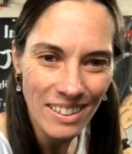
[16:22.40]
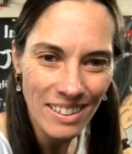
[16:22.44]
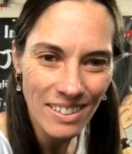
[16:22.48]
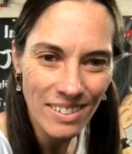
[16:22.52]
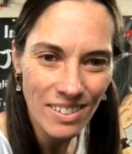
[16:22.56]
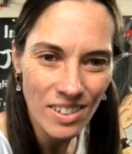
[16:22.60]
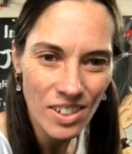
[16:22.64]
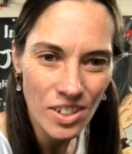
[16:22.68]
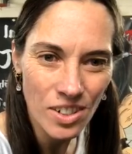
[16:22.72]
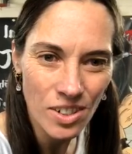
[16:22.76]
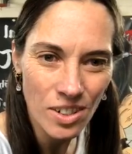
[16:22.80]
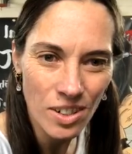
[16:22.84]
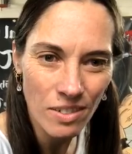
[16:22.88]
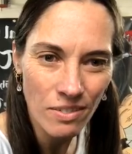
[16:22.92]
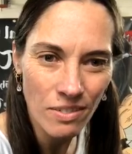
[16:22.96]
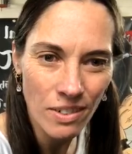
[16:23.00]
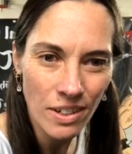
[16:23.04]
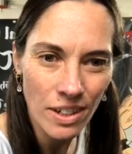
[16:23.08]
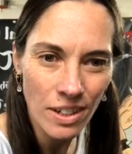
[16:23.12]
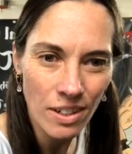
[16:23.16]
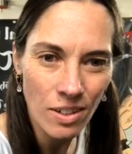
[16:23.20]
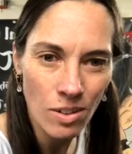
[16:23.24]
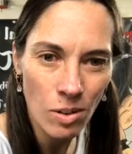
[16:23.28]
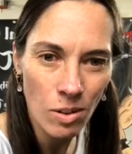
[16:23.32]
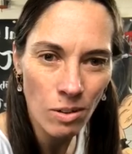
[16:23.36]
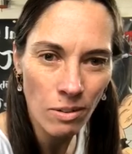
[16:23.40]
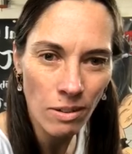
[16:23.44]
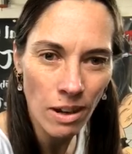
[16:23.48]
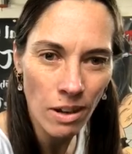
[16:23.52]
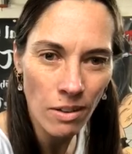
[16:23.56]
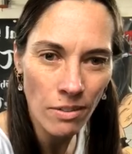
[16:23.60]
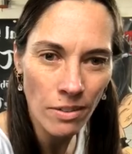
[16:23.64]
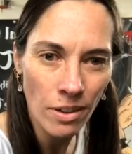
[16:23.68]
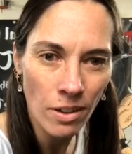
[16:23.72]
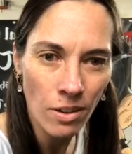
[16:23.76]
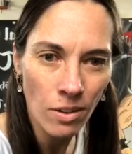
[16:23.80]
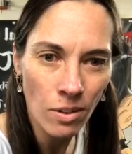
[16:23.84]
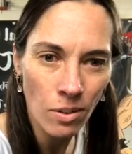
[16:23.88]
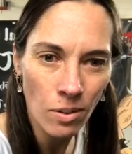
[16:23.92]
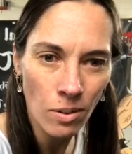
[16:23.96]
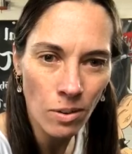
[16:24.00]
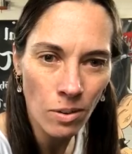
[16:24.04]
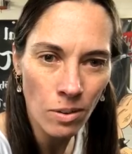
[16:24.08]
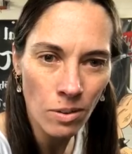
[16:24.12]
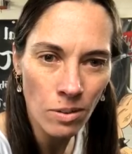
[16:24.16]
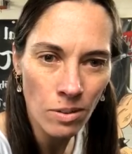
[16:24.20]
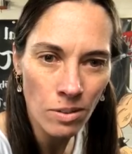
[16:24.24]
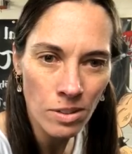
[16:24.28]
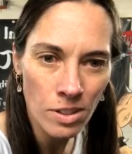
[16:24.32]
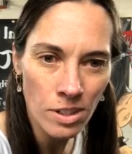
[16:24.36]
Short video go around the
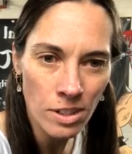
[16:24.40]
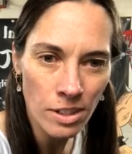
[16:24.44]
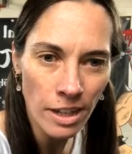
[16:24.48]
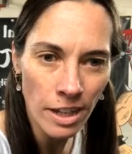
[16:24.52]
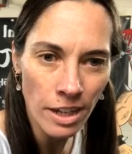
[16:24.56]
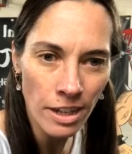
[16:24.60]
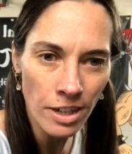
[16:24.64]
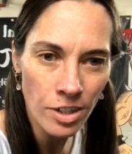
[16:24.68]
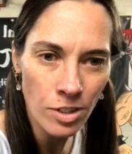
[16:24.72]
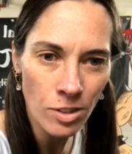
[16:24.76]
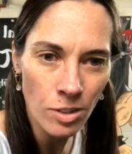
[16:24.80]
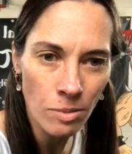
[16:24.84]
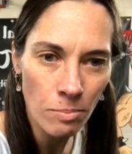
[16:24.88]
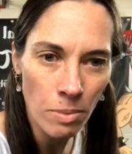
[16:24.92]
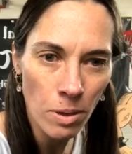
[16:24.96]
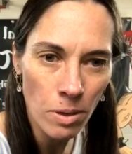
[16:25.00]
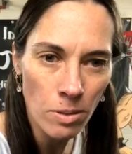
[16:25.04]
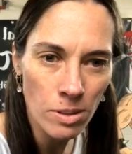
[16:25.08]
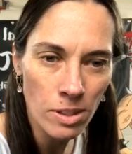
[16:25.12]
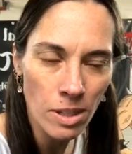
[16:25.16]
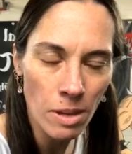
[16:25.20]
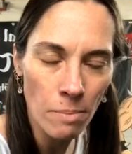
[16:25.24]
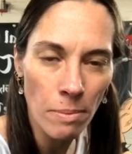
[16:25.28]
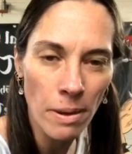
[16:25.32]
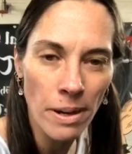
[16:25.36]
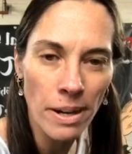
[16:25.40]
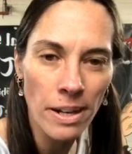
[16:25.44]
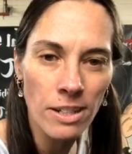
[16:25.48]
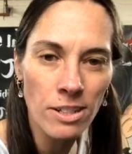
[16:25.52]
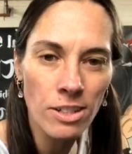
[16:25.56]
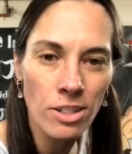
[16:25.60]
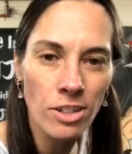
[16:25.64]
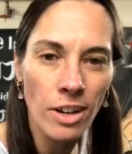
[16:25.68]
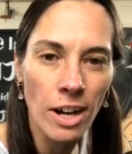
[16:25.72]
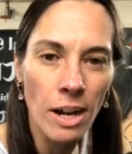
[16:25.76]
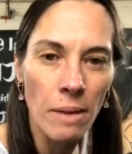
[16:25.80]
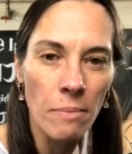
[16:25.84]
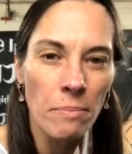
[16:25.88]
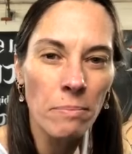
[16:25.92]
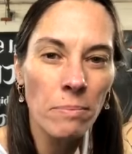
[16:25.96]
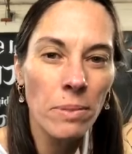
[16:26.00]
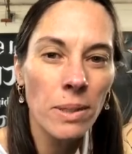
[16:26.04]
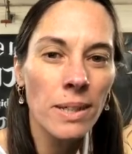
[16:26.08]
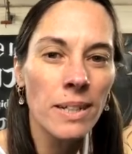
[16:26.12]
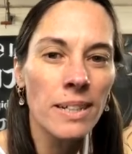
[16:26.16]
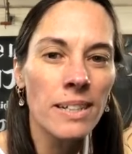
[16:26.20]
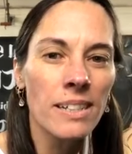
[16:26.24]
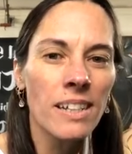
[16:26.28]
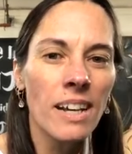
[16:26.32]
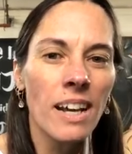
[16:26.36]
whole statue and post it up on Instagram,
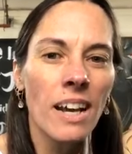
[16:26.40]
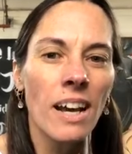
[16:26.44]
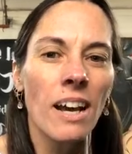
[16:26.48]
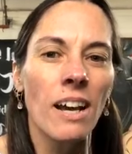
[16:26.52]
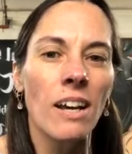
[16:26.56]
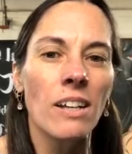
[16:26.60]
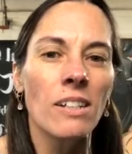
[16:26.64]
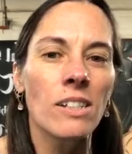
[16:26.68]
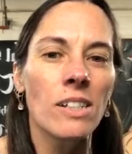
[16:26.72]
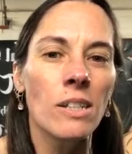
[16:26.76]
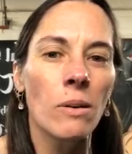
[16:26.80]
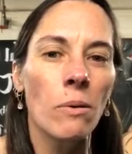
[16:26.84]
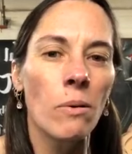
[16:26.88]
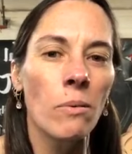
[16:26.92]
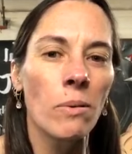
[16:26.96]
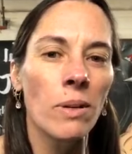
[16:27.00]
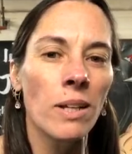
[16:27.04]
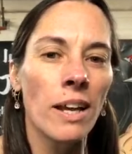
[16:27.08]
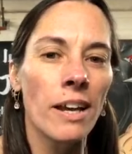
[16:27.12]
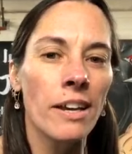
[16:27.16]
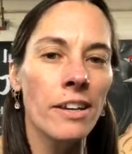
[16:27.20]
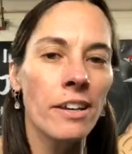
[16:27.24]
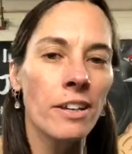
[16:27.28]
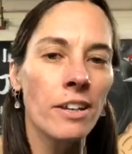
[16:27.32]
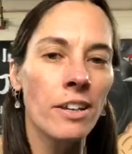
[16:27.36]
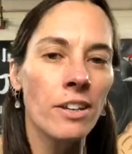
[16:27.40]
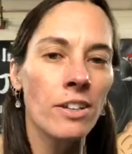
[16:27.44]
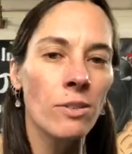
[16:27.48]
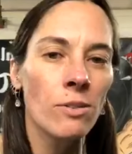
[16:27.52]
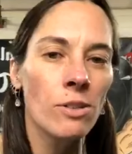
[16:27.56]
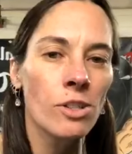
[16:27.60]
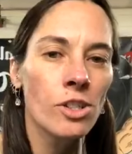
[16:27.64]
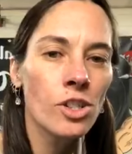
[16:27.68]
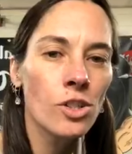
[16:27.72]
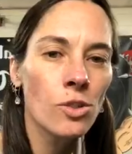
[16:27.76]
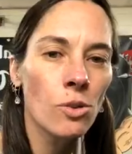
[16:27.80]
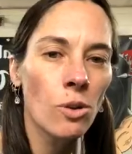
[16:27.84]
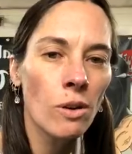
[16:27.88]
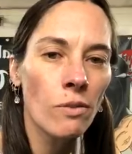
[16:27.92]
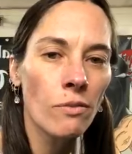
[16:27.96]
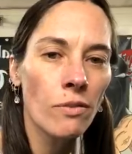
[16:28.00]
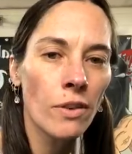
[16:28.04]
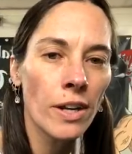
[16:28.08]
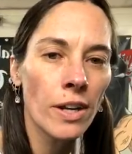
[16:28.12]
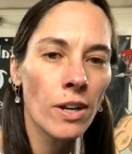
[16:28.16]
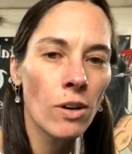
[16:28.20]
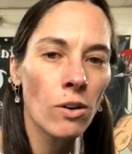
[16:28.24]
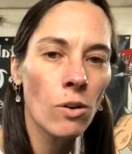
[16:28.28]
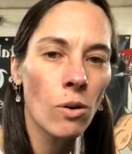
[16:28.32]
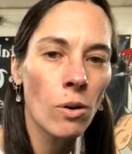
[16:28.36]
please. Someone would like you to do a short
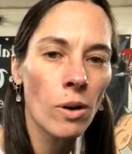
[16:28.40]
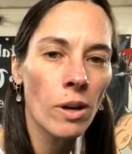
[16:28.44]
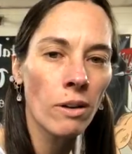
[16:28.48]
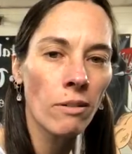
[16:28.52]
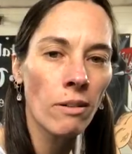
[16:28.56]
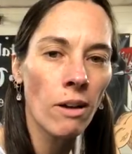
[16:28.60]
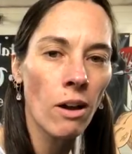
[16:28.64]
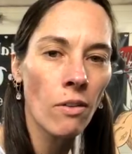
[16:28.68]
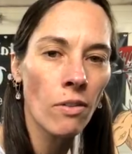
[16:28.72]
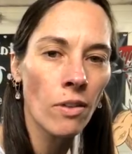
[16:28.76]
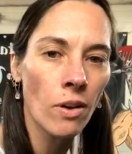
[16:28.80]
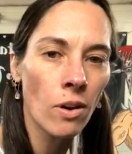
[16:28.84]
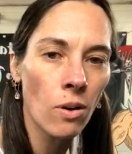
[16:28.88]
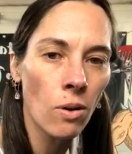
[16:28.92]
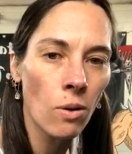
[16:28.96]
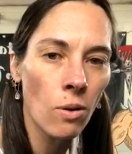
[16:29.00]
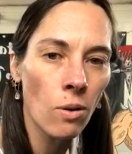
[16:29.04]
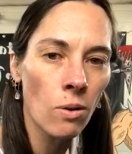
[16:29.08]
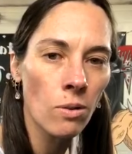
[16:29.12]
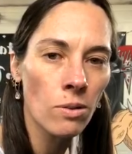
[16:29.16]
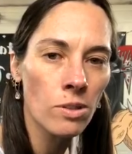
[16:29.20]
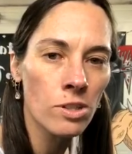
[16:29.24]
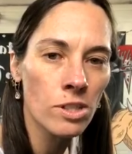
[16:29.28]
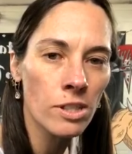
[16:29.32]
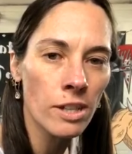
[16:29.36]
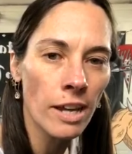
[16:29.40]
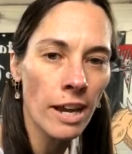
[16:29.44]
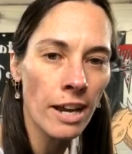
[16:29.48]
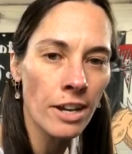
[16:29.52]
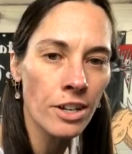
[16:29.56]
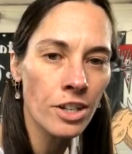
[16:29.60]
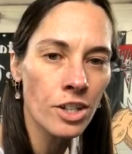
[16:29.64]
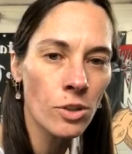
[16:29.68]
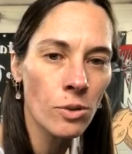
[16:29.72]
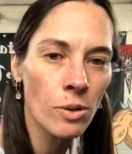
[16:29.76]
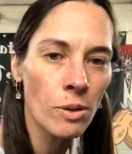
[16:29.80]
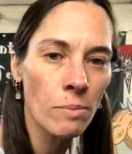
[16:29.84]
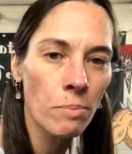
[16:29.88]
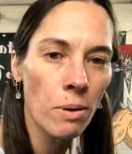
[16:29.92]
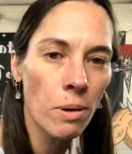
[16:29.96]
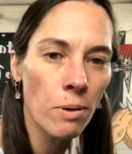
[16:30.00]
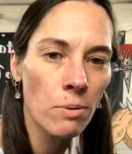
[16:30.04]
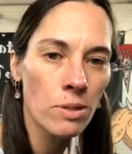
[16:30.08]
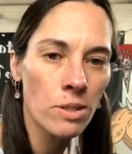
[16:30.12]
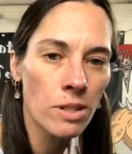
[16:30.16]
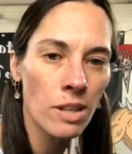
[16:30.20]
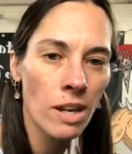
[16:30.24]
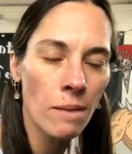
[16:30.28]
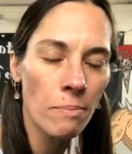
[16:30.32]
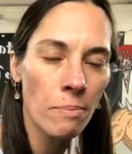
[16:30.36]
video going around the whole statue and
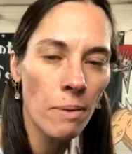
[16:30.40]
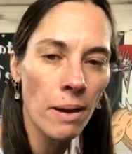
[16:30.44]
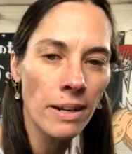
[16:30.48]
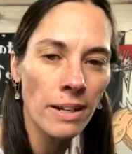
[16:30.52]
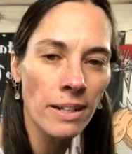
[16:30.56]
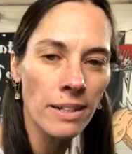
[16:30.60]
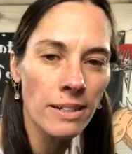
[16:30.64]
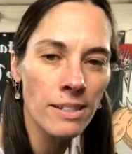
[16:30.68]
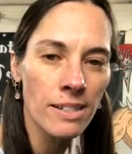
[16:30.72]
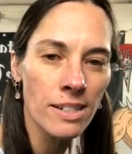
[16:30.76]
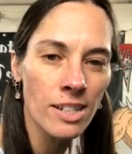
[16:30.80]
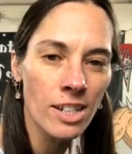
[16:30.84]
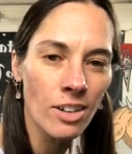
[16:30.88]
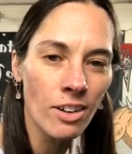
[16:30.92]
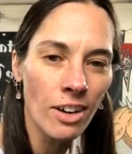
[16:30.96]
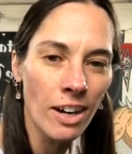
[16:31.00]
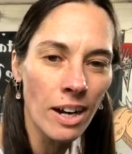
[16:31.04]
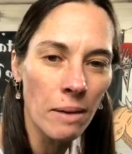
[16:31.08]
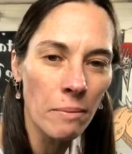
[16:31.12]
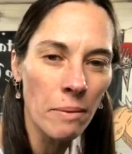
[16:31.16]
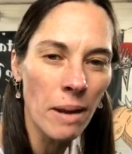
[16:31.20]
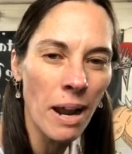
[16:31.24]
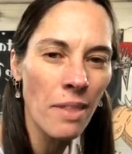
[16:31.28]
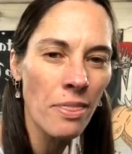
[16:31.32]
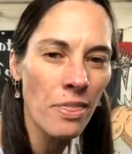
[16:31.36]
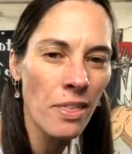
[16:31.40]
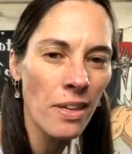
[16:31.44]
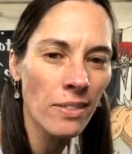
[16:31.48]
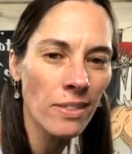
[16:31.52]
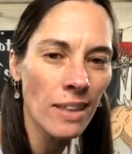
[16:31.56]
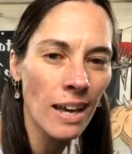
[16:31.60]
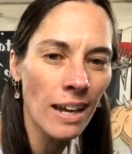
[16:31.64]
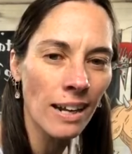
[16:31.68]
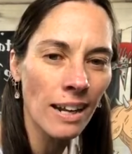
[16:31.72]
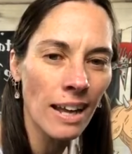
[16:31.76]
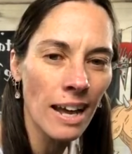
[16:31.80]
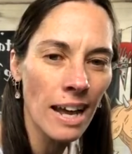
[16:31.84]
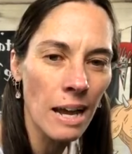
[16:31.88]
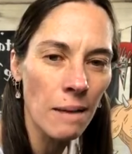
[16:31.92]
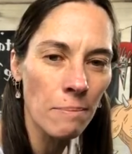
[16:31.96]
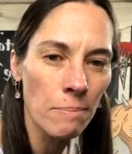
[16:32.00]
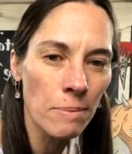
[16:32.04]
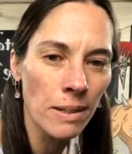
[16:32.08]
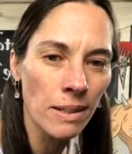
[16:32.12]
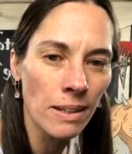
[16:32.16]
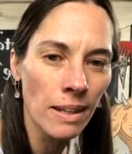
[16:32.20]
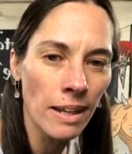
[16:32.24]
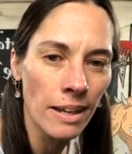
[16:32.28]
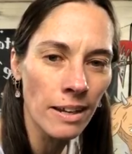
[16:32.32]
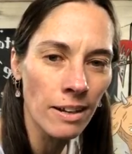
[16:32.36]
post it up on Instagram. I think that'll happen
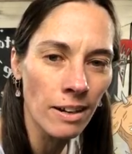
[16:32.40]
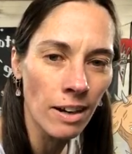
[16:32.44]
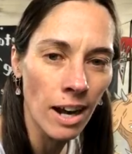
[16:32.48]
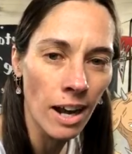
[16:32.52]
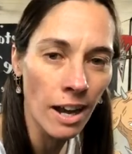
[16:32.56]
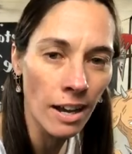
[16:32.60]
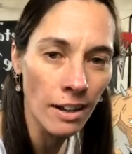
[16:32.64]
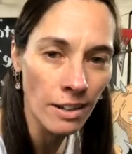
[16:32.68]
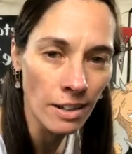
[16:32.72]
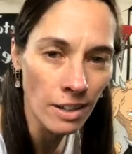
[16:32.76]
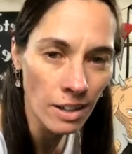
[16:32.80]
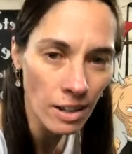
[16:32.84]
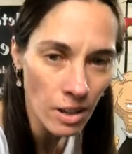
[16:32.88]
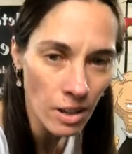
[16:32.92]
later on.